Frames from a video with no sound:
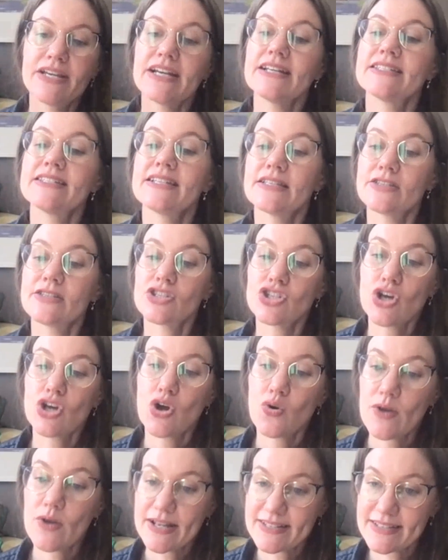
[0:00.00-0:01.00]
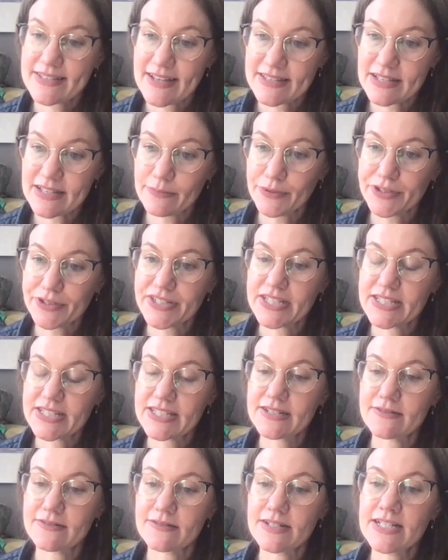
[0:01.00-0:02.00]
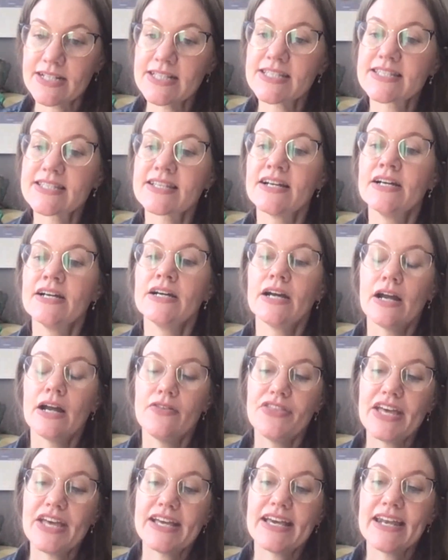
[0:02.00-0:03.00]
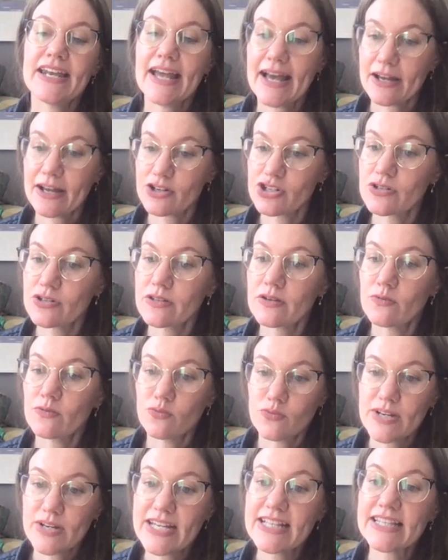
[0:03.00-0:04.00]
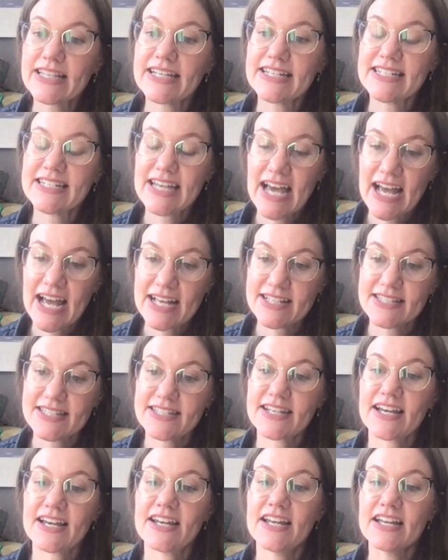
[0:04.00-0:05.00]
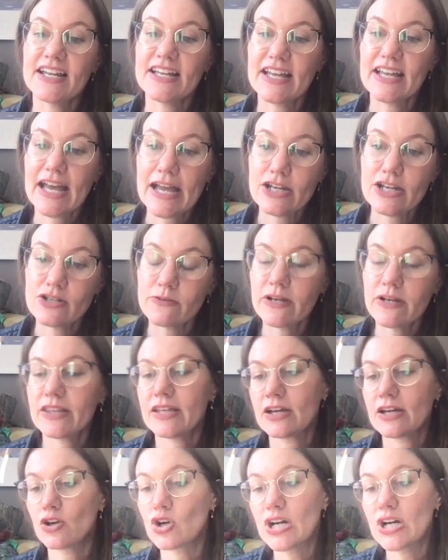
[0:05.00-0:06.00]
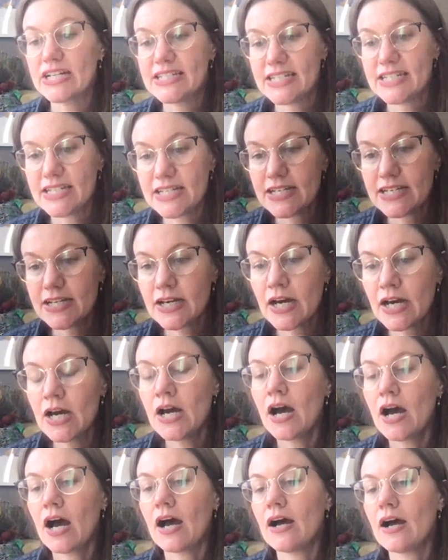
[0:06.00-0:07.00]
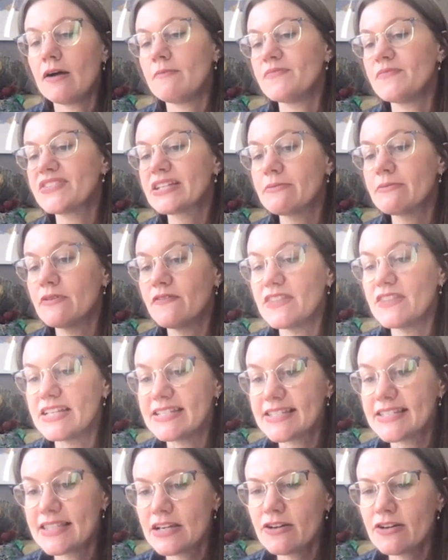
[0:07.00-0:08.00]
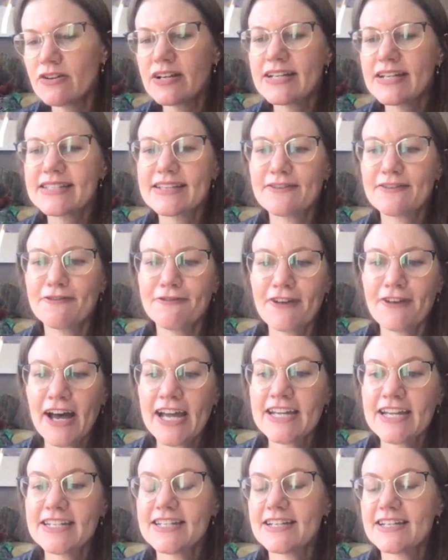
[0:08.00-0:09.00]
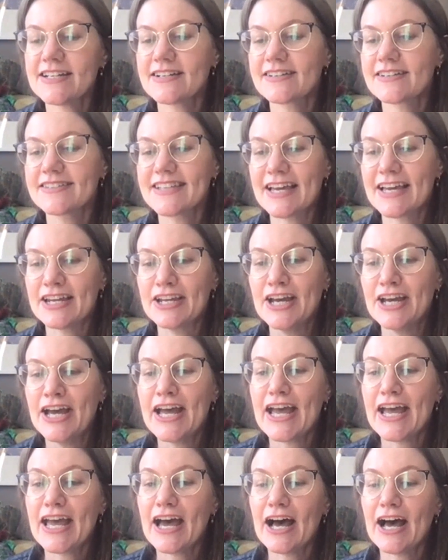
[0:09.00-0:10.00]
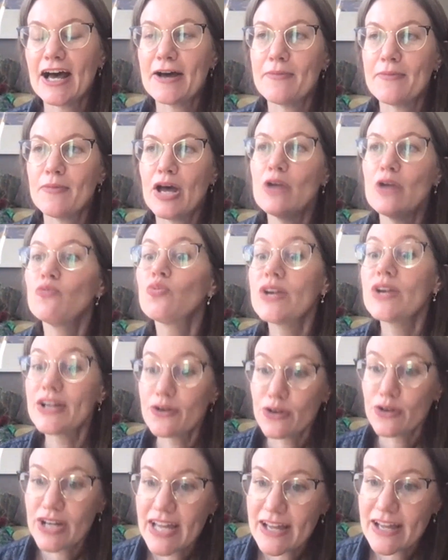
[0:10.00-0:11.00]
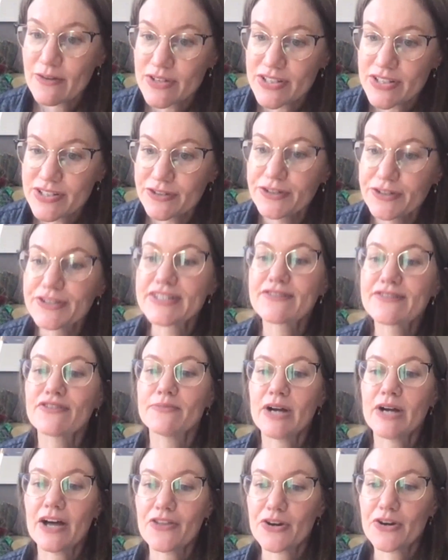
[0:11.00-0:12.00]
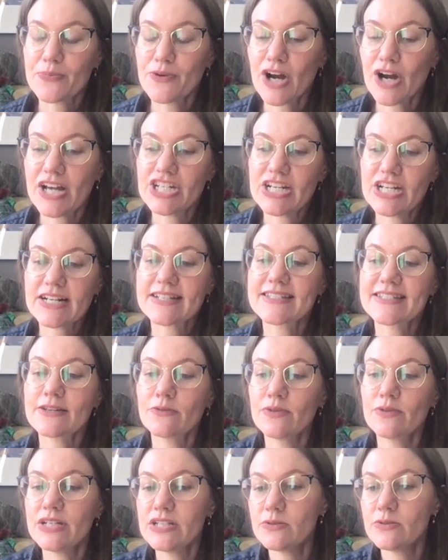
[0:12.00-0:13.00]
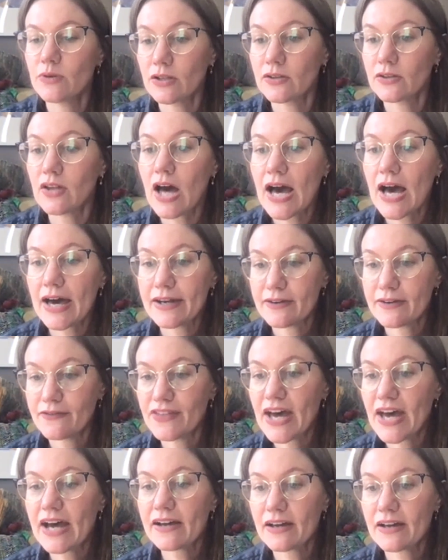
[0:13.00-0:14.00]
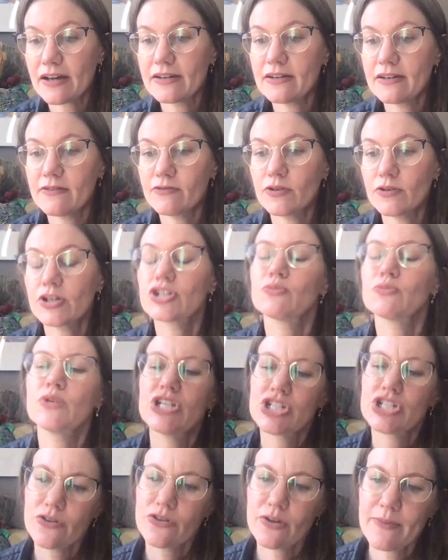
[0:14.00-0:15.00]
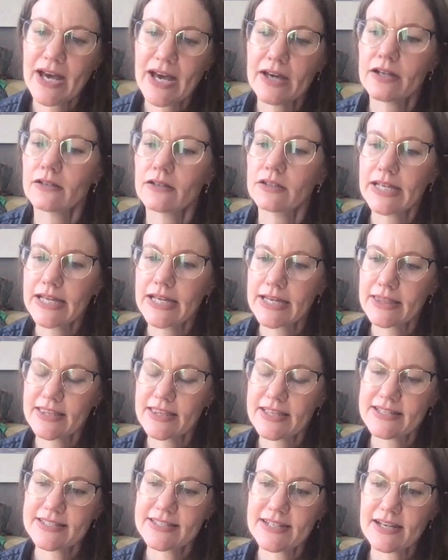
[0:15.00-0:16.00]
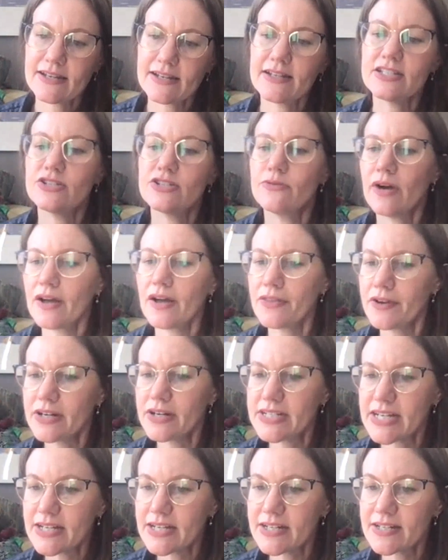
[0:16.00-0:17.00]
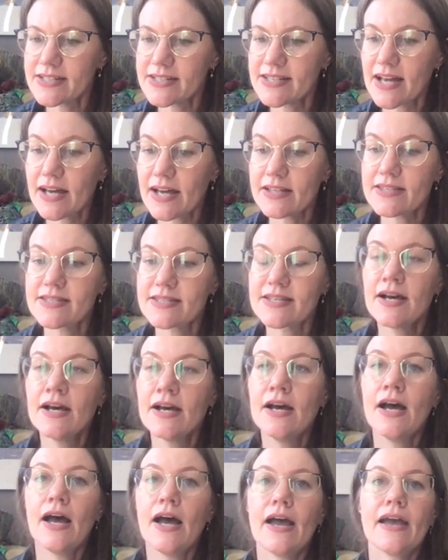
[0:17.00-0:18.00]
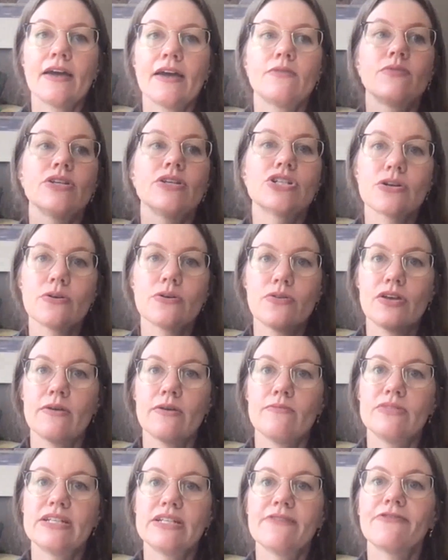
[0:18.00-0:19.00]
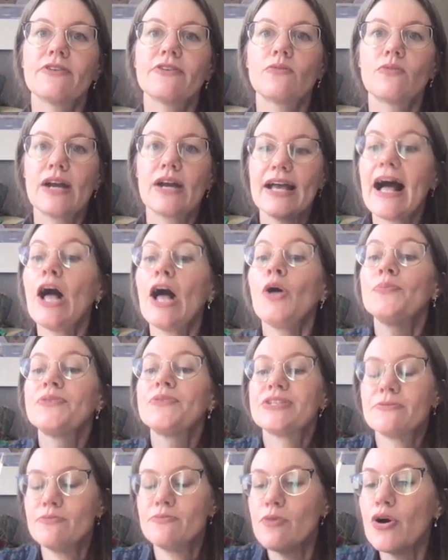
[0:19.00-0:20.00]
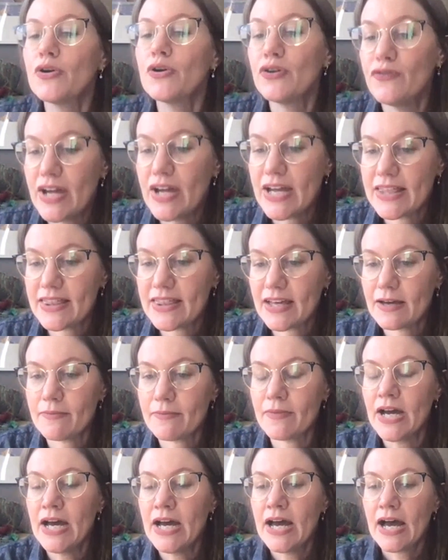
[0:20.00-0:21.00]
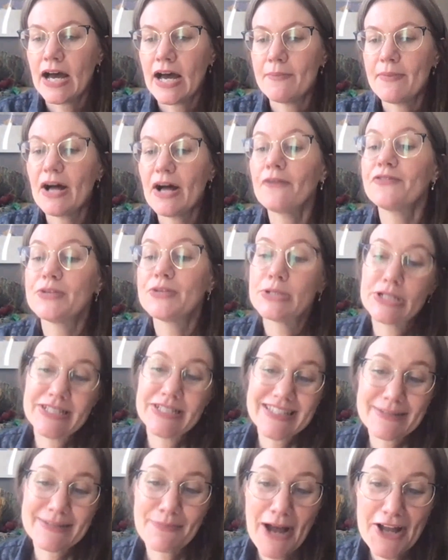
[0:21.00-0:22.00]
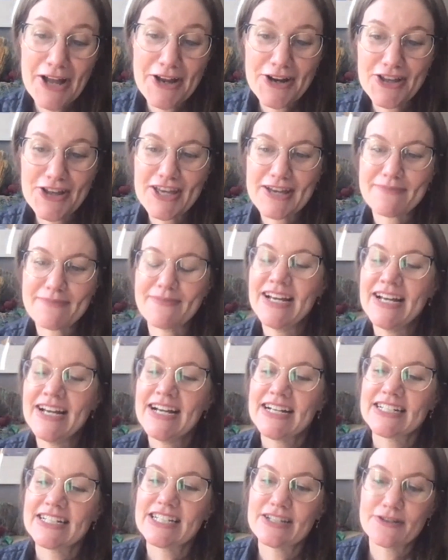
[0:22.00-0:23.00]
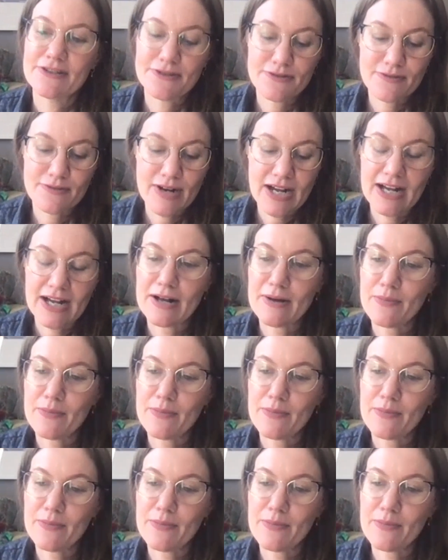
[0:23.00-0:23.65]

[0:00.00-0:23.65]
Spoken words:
because it's so accessible to students, and they can actually really test and engage with and critique some of these theories and findings and recreate results from other projects. So we do a lot of that kind of work. We show them how to link these data to other data sets, and we show them different ways, helps to motivate them, help to inspire them to